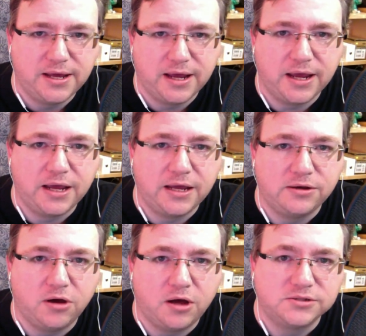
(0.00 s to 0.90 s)

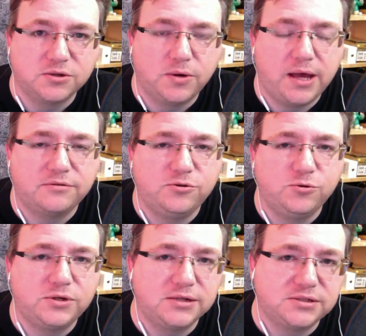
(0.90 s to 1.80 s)
and also how to
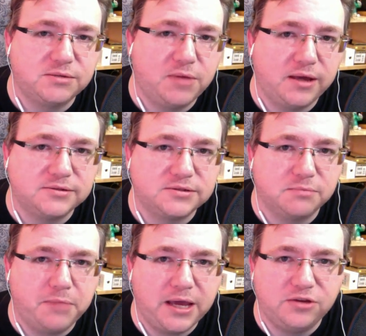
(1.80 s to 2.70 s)
customize the
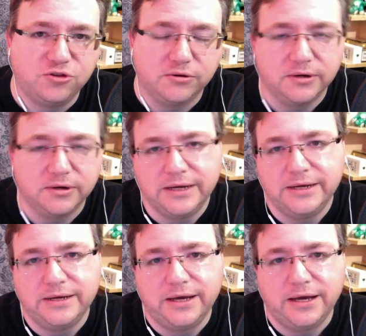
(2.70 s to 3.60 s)
pager.
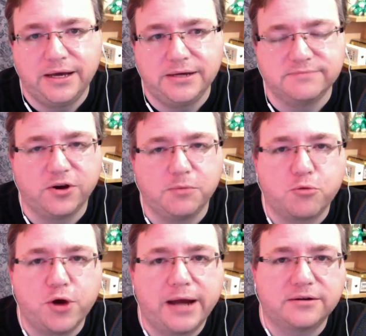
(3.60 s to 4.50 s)
Some very
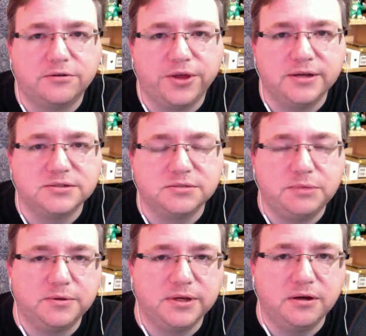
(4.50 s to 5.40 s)
practical things that
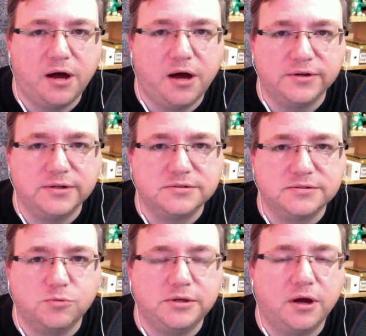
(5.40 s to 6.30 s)
people need often, so
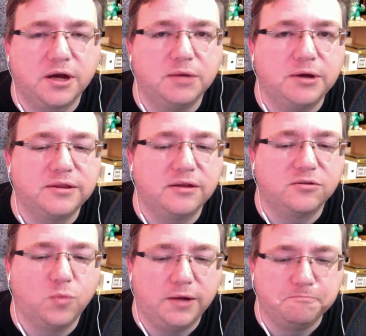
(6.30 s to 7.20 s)
we'll be talking about that as
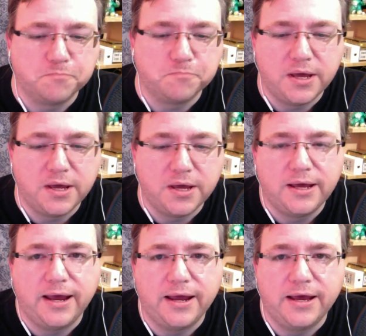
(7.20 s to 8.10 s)
well.
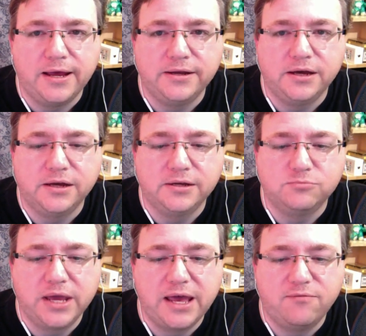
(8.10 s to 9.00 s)
And
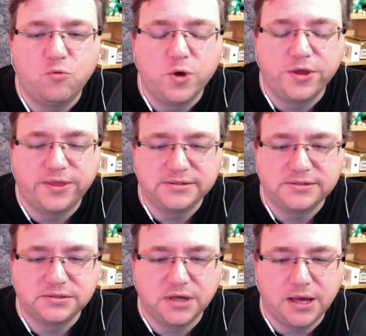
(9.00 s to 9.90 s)
we have with
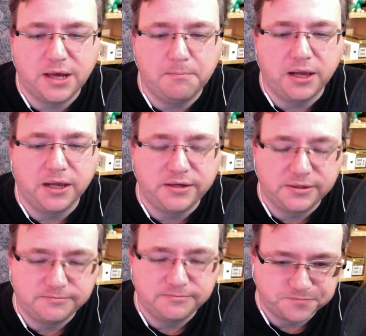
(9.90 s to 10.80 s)
us
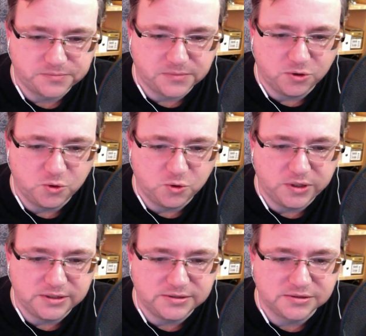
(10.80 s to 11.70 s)
Melinda, who
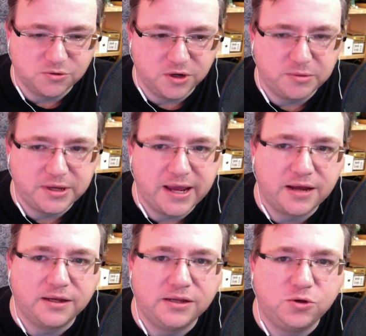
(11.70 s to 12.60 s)
is going to be
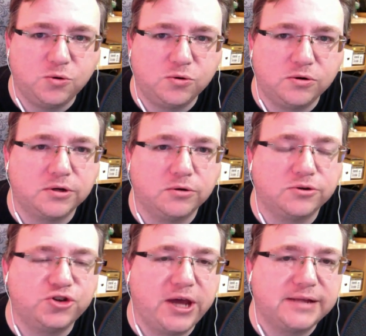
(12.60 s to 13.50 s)
handling your
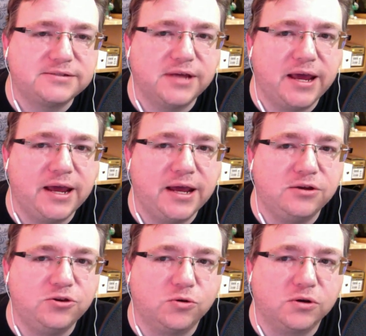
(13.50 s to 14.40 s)
chats
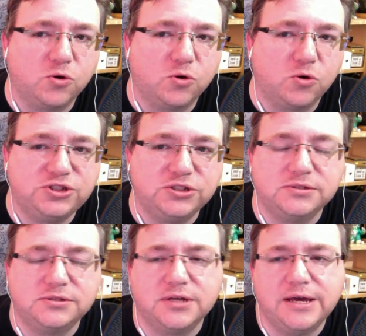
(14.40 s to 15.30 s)
and your questions,